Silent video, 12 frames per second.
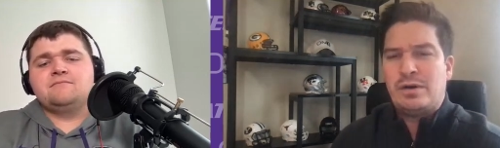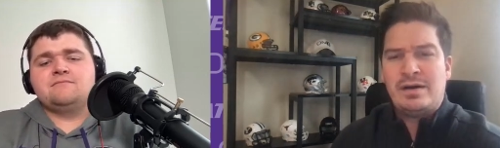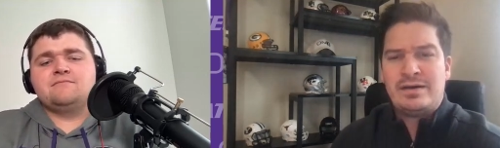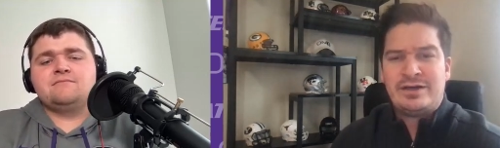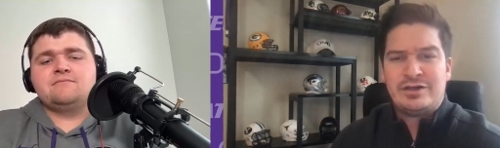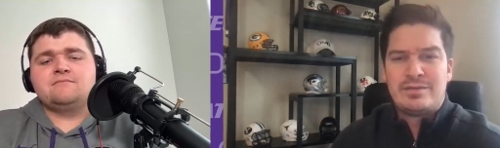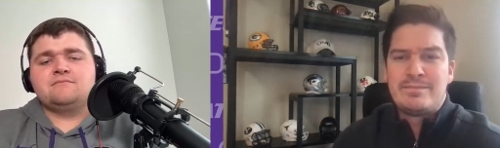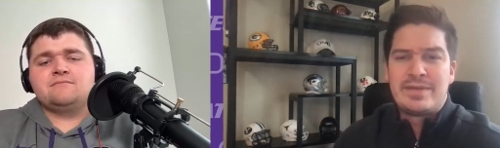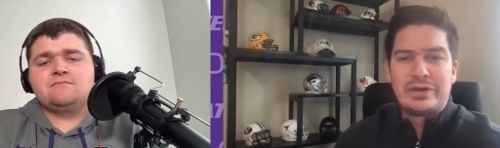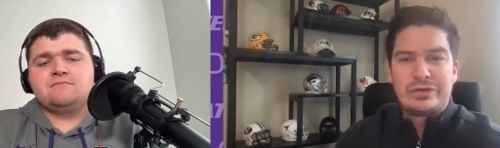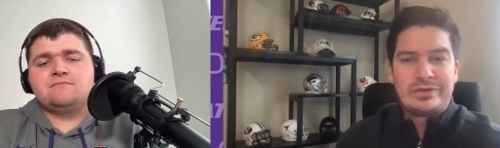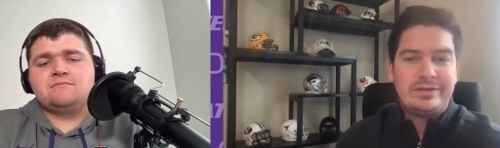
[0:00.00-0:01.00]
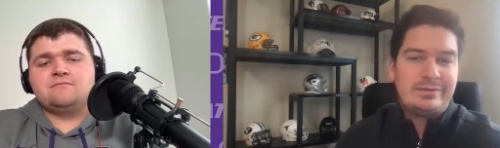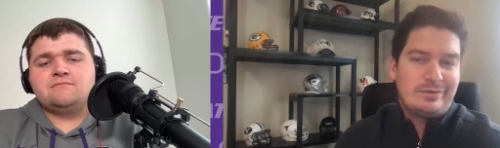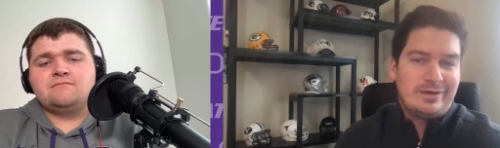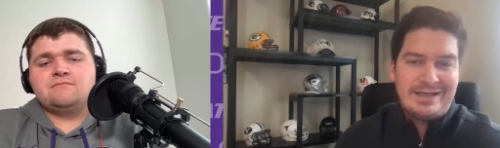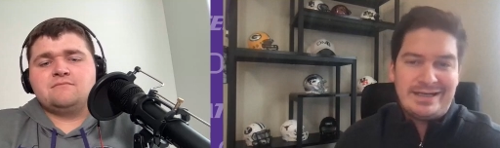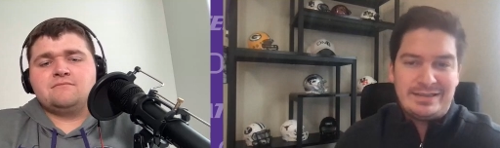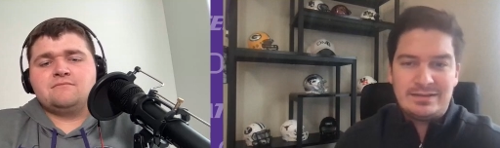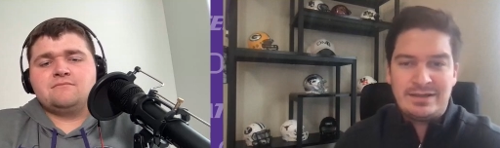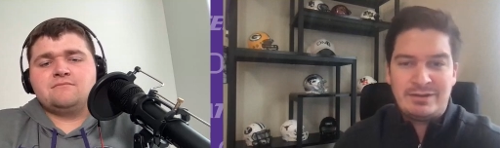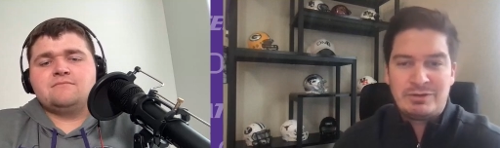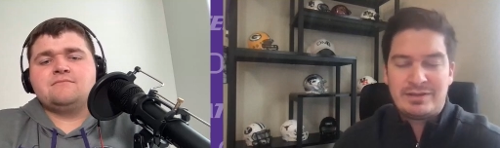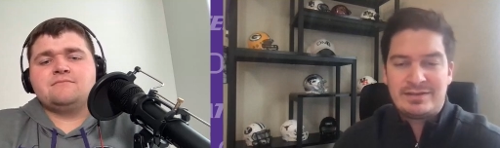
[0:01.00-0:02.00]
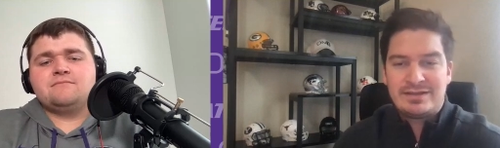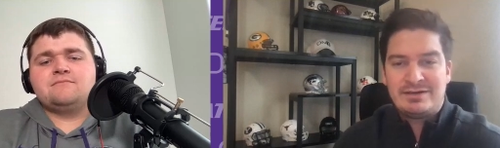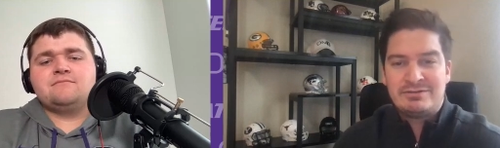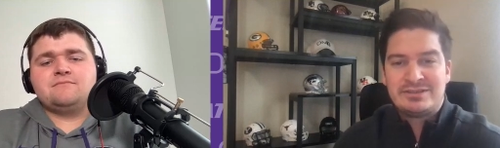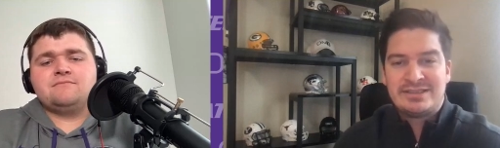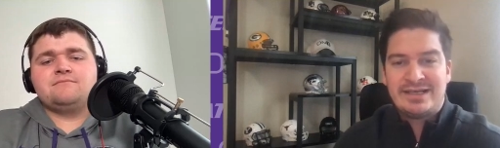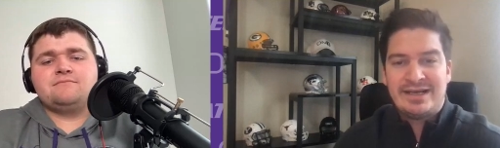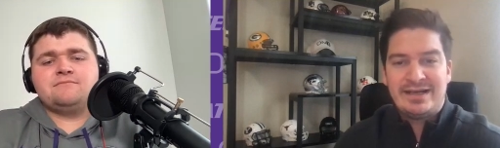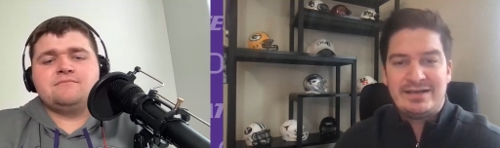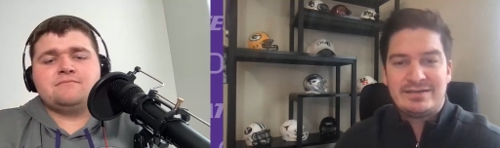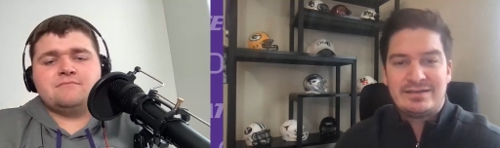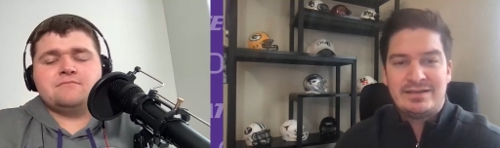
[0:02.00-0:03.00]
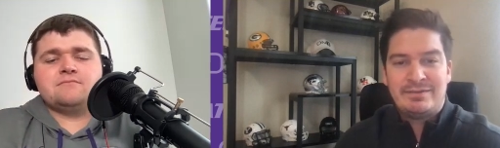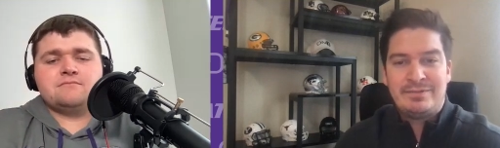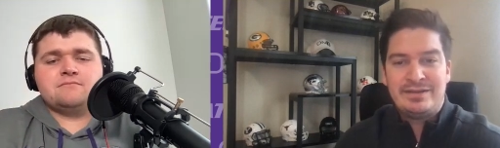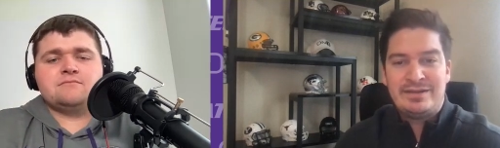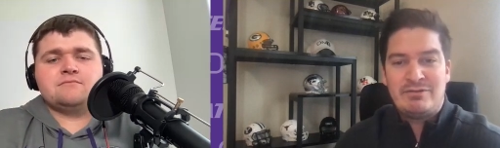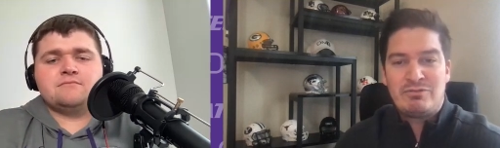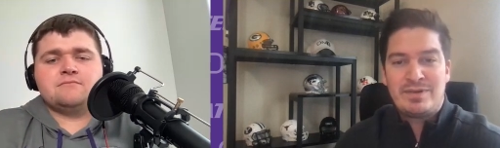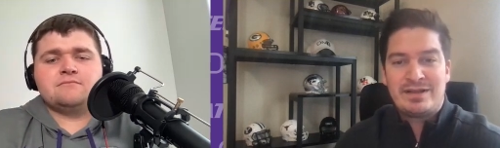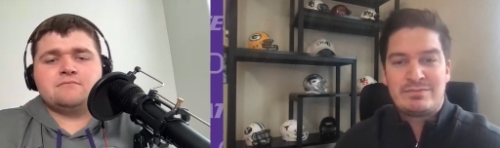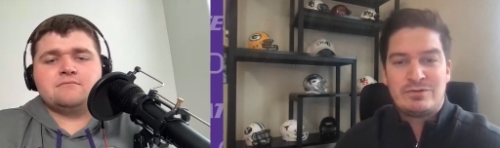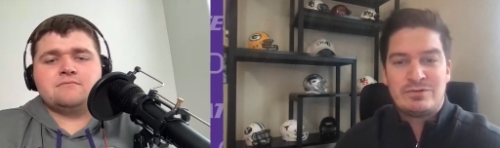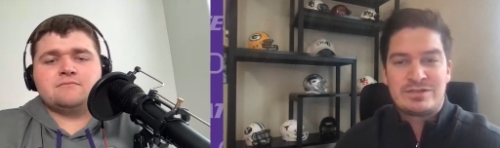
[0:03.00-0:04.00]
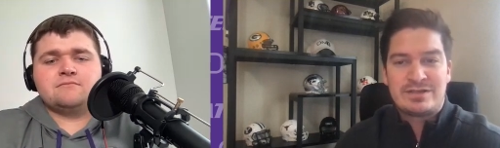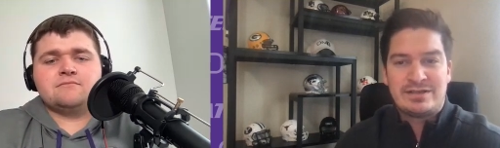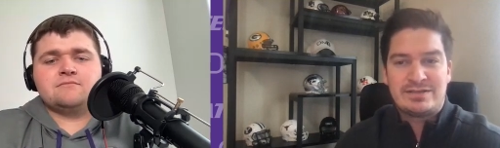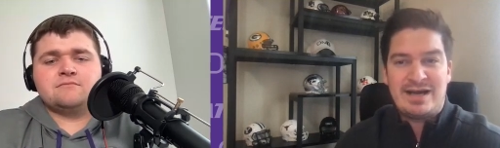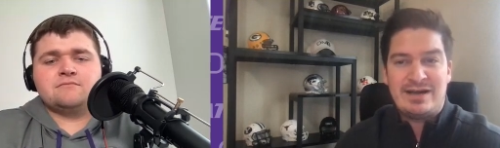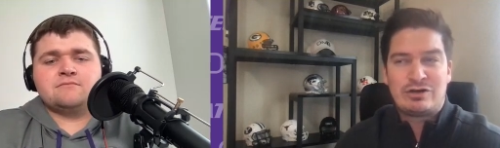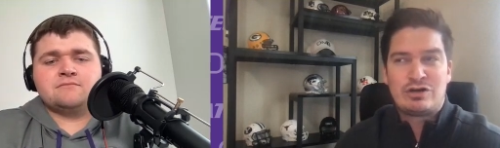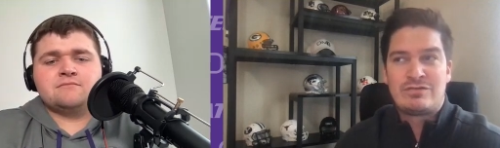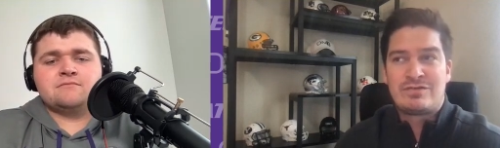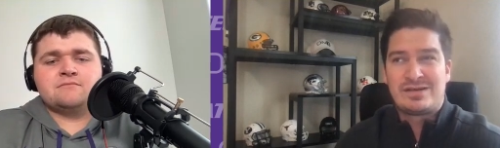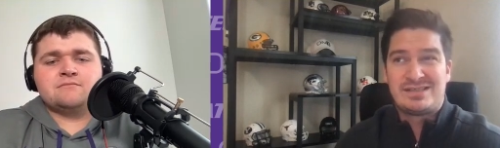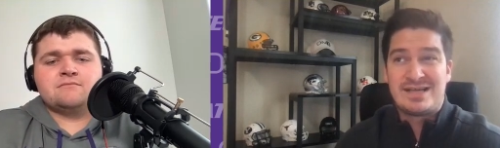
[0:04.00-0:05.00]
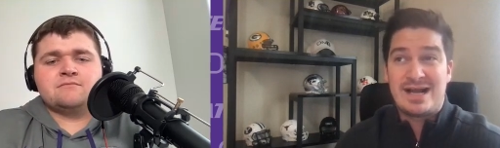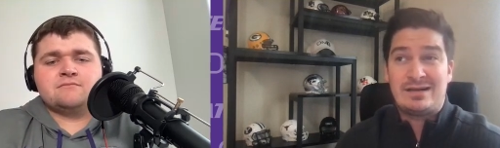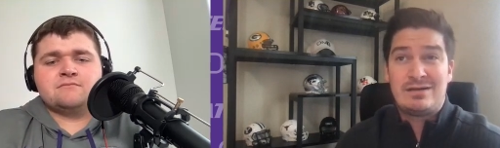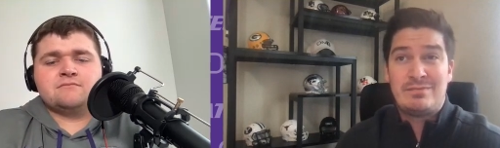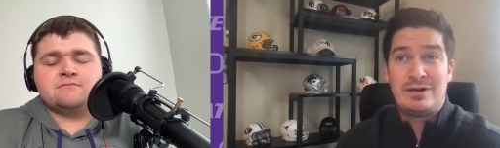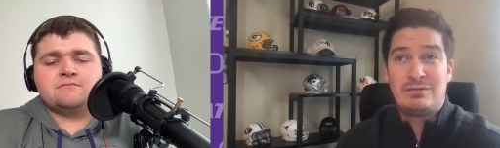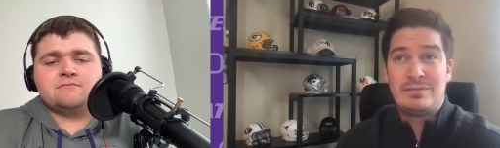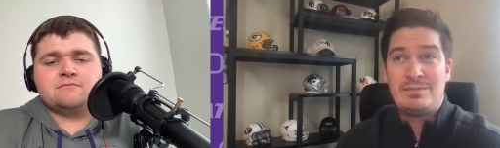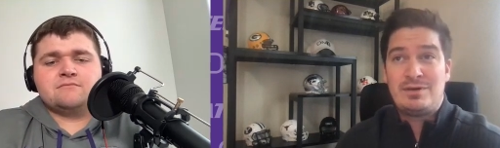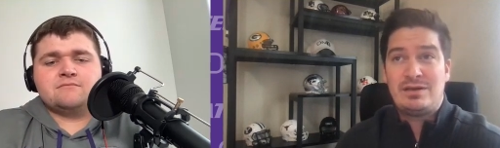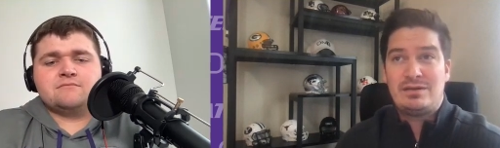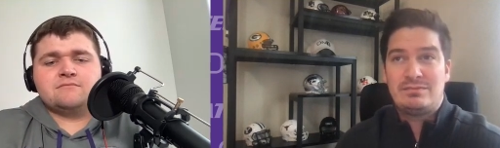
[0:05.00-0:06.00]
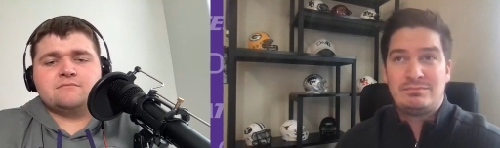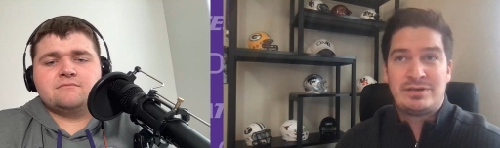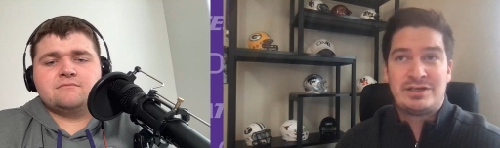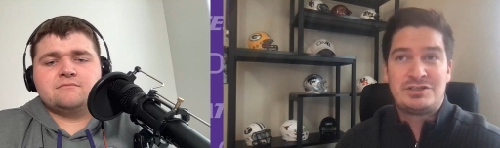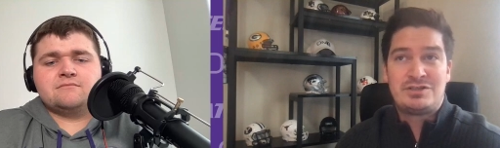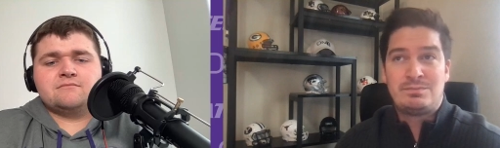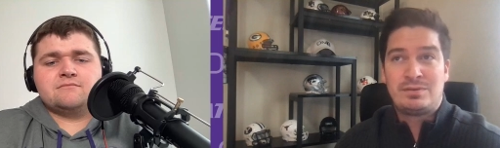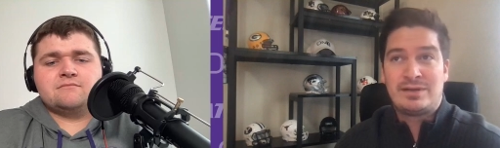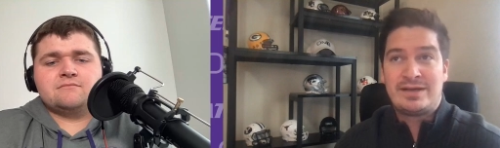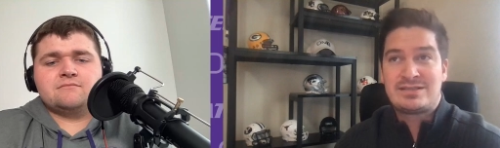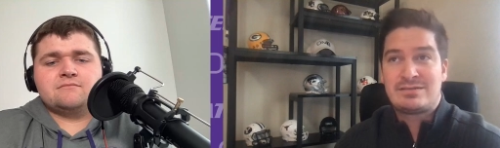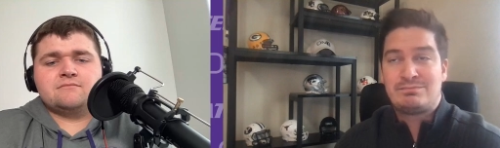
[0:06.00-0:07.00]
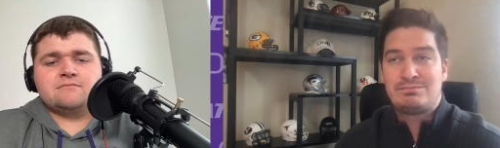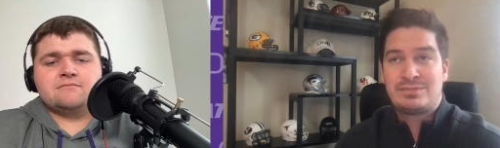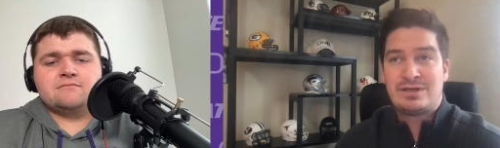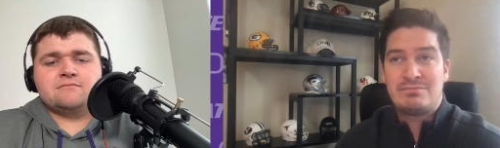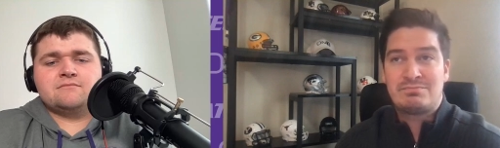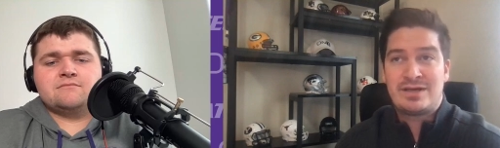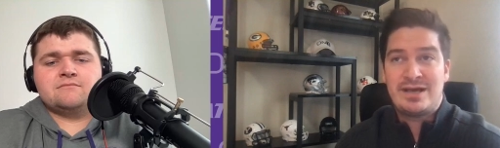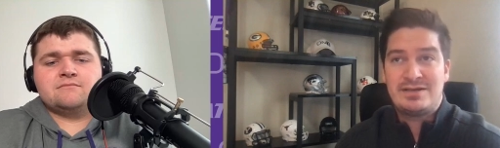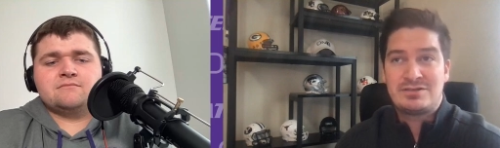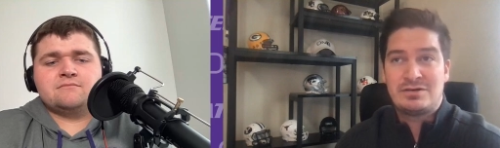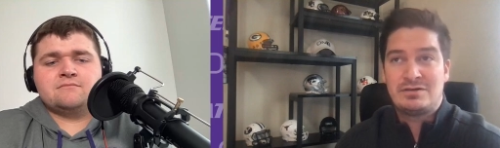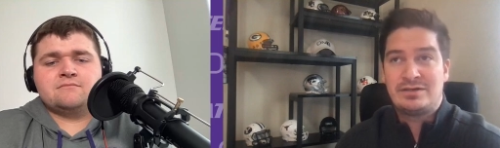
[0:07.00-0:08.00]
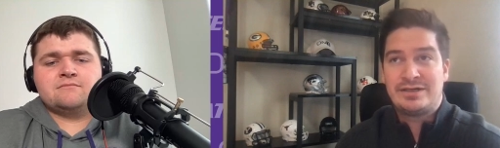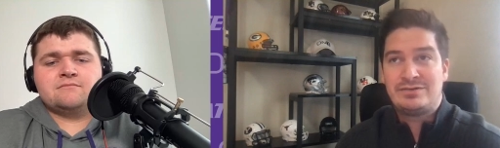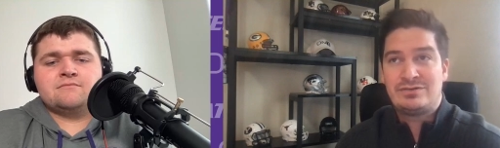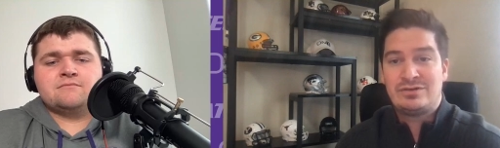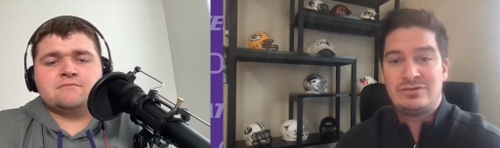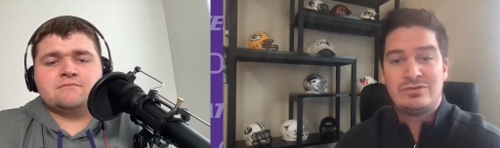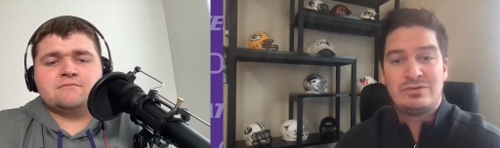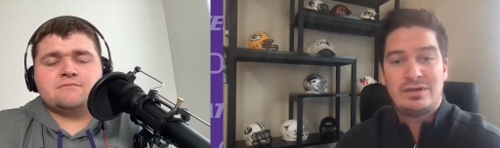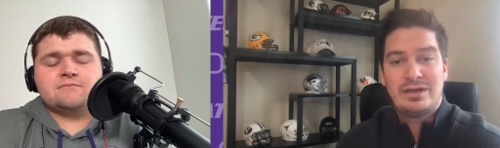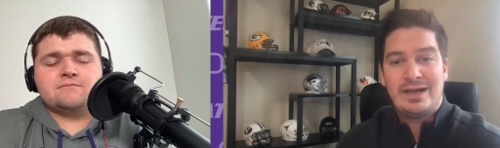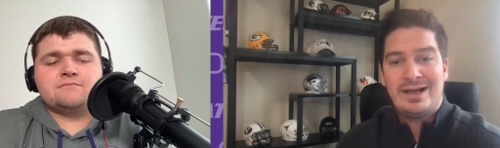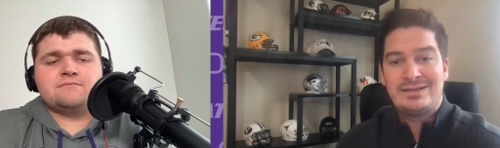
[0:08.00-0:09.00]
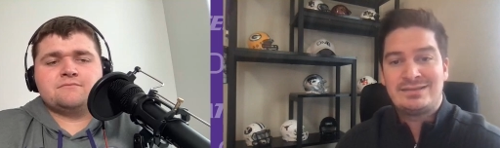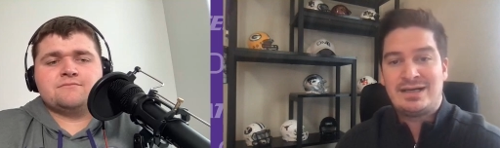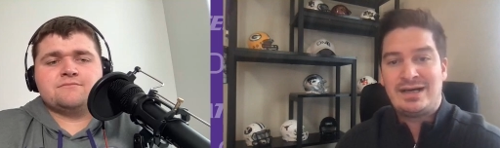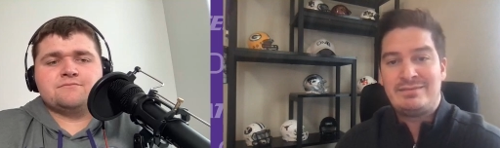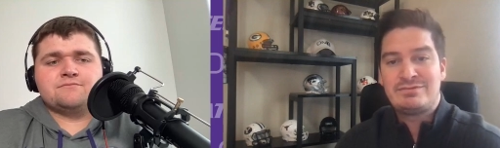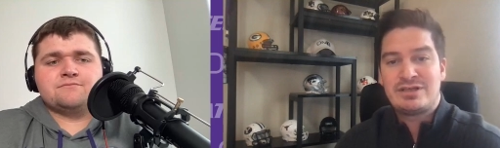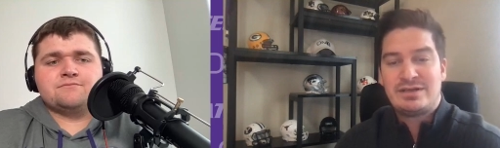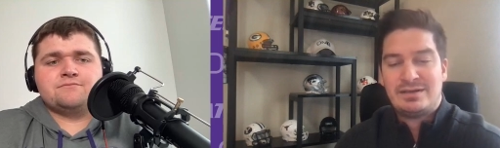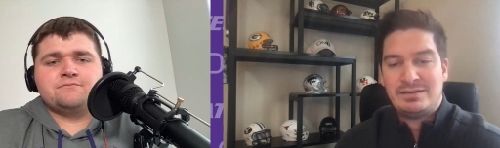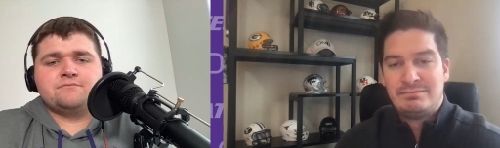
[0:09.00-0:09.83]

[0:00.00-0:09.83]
Speaker 1: probably near the middle, right? I would I would say that that would make the most sense. I don't know if exactly the middle, maybe because you play some cupcakes early too at times. Mm-hmm.